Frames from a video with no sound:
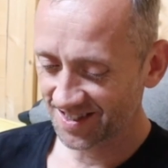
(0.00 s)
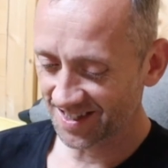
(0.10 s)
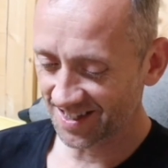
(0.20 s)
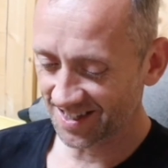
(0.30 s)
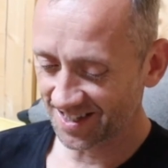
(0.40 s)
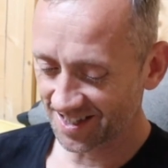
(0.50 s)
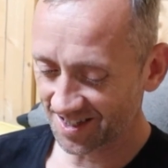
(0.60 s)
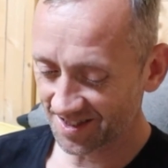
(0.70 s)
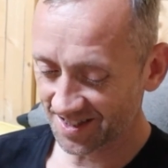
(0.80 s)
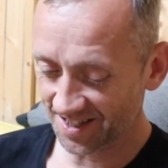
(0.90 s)
Uh,
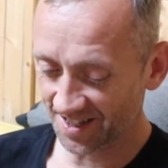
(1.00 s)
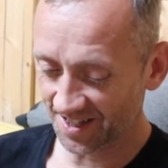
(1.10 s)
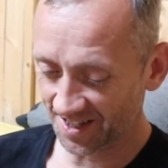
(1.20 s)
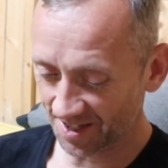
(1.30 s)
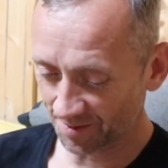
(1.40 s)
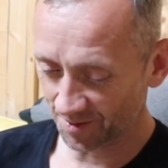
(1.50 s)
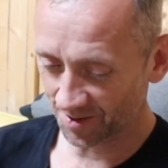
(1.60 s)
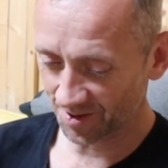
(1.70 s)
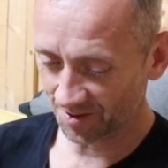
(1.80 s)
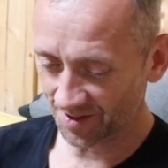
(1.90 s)
still not the leaderboard
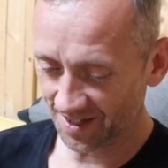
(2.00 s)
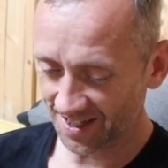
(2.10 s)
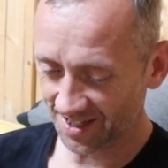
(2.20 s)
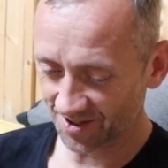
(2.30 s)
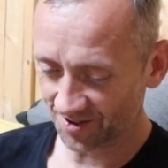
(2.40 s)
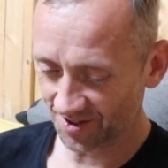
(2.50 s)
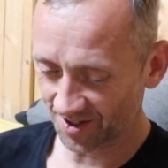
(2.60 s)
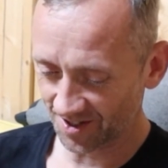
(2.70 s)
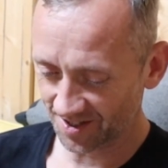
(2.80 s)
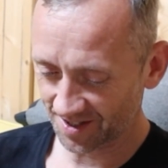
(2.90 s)
though, need to get
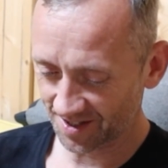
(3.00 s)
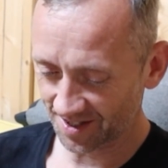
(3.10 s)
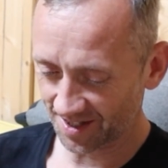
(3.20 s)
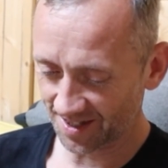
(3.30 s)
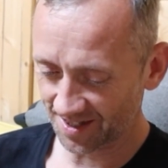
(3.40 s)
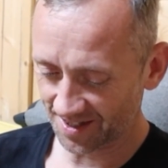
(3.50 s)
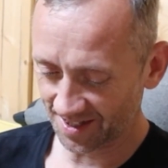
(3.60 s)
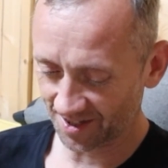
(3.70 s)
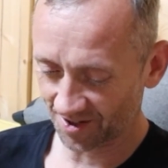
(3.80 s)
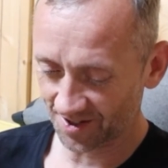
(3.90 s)
2,000 to, to
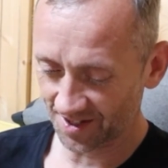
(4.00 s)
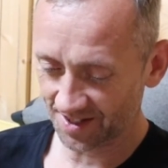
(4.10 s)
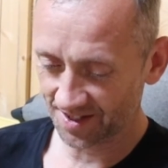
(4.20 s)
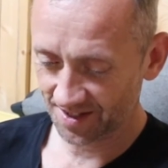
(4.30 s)
get on it.